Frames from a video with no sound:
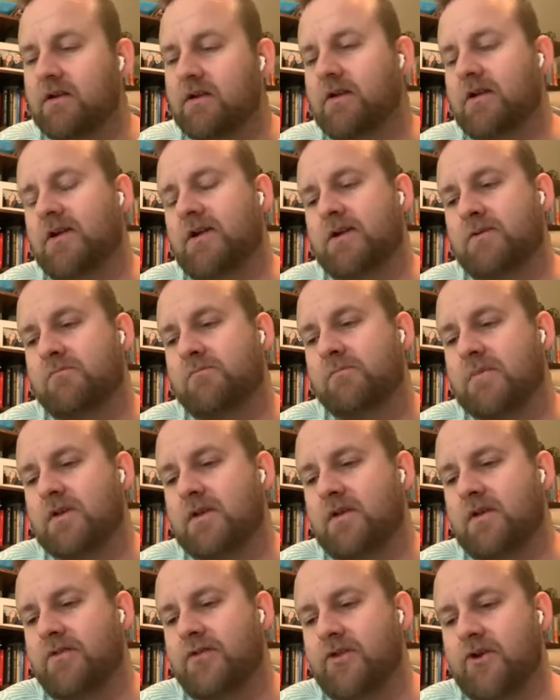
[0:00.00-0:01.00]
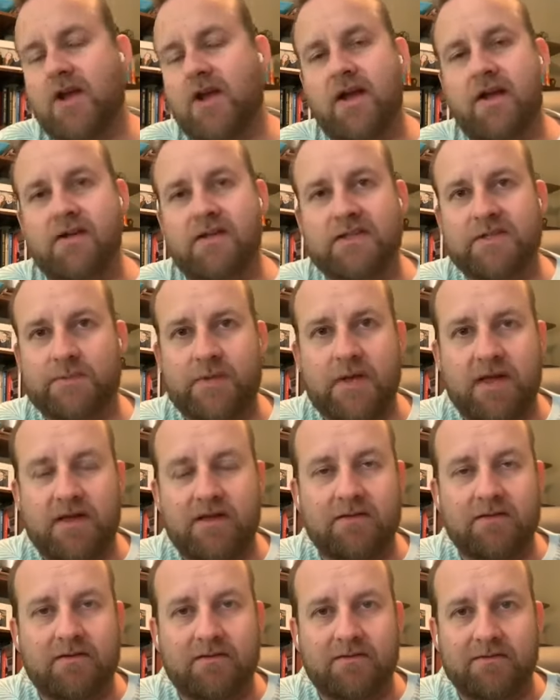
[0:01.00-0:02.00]
They're not going to
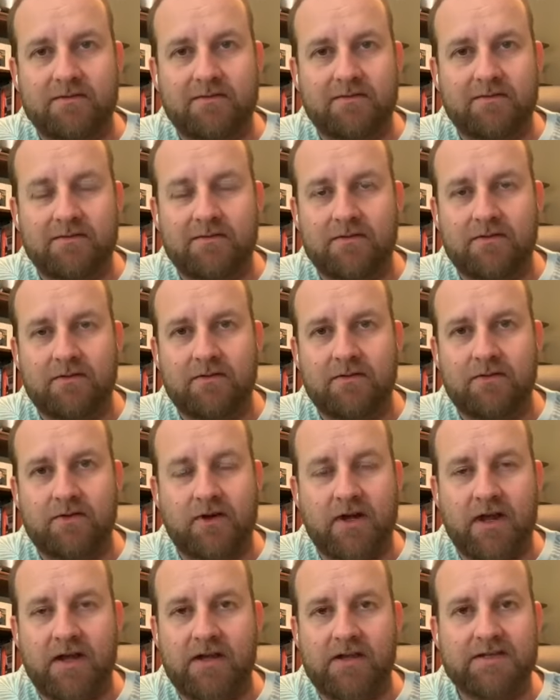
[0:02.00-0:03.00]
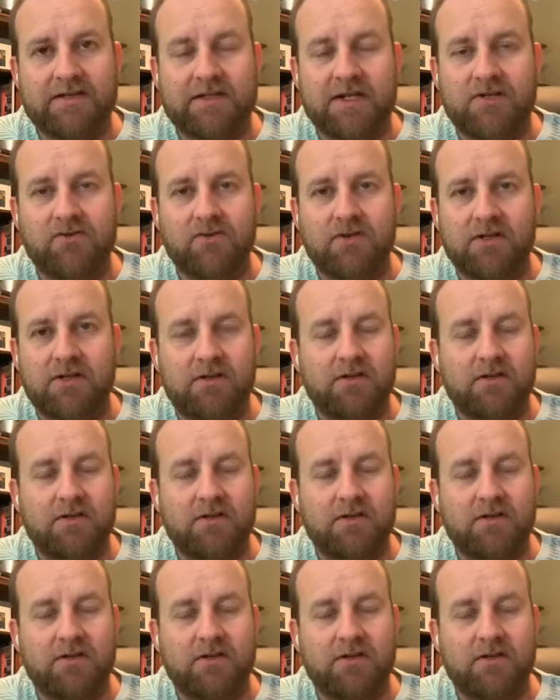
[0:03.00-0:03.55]
send you,